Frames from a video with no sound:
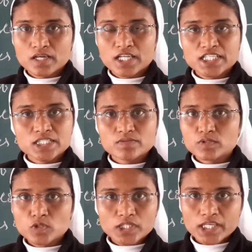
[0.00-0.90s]
and it will
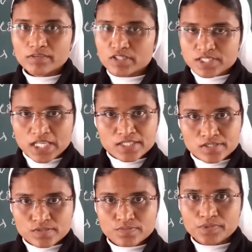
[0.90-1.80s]
not give the
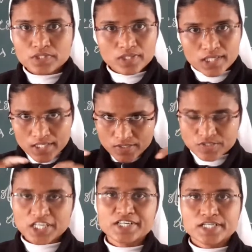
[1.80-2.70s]
sense for the
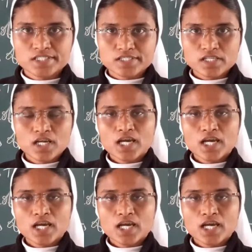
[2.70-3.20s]
sentence,